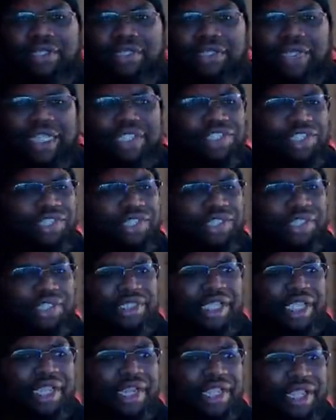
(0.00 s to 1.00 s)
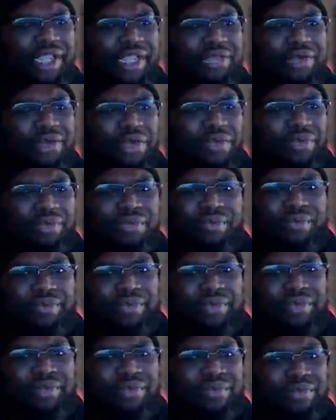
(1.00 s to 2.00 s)
That's just to say that
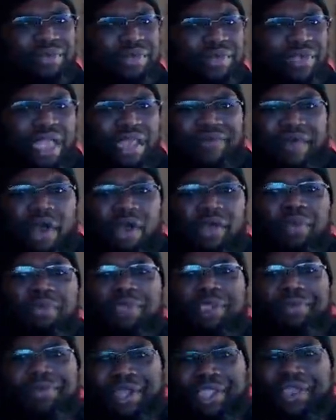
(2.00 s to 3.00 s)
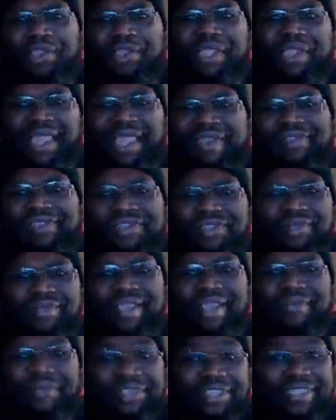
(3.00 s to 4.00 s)
of all the people they could have gave it to
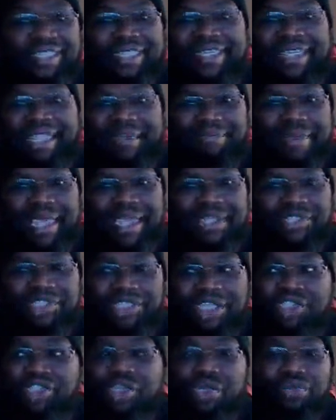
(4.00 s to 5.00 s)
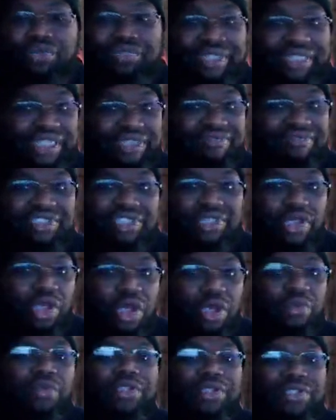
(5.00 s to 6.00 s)
that was in that match, they chose to give it to
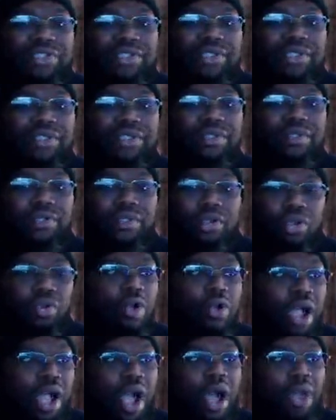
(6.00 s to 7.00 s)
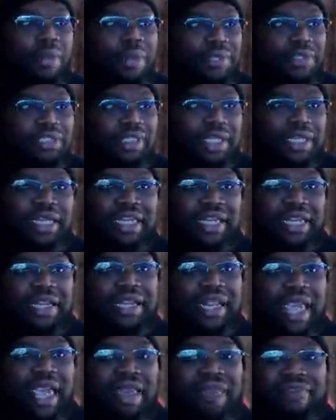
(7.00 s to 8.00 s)
Otis, who obviously didn't
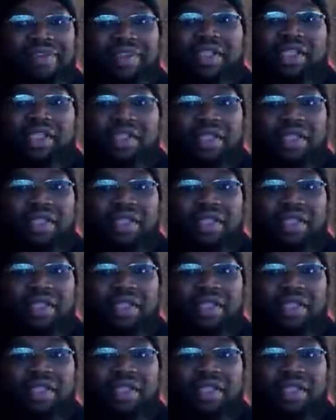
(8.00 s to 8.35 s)
have it.